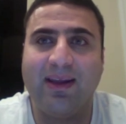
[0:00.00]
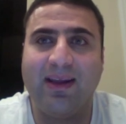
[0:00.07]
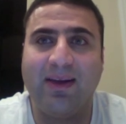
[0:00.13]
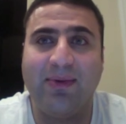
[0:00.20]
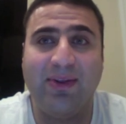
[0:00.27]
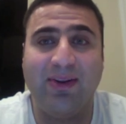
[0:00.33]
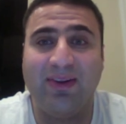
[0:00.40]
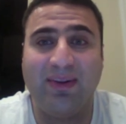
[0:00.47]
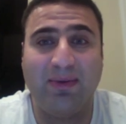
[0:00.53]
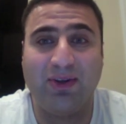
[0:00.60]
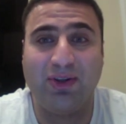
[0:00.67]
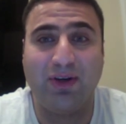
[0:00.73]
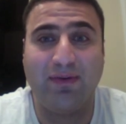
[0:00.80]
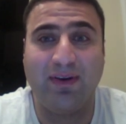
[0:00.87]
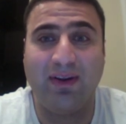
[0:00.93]
I really don't take my
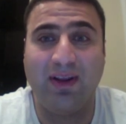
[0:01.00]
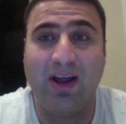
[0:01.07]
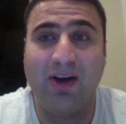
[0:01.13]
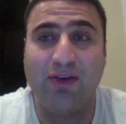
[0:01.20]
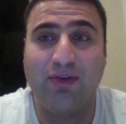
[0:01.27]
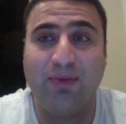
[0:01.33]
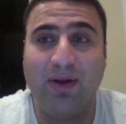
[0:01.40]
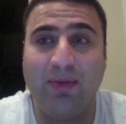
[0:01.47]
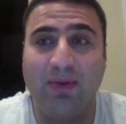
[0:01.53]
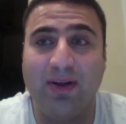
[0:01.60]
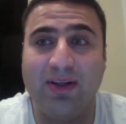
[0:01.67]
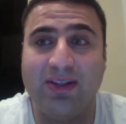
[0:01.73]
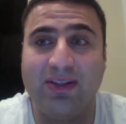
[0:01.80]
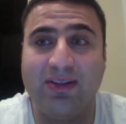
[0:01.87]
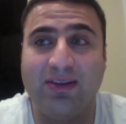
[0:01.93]
shirt off in the locker room that
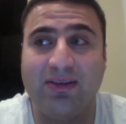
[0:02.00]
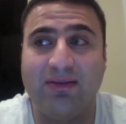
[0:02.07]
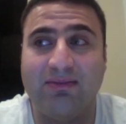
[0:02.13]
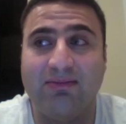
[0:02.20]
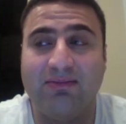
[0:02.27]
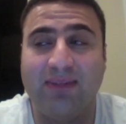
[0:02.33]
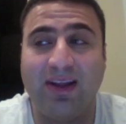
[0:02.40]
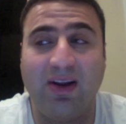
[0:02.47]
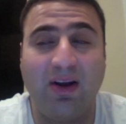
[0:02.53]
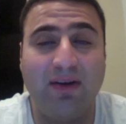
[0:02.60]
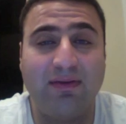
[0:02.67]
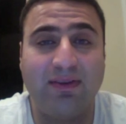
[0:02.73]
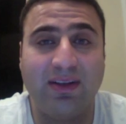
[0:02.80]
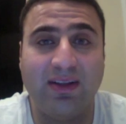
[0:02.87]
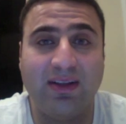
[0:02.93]
much, that
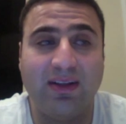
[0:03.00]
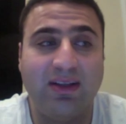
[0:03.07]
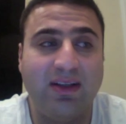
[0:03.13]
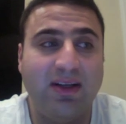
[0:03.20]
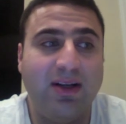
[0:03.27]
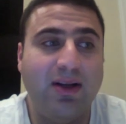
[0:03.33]
often.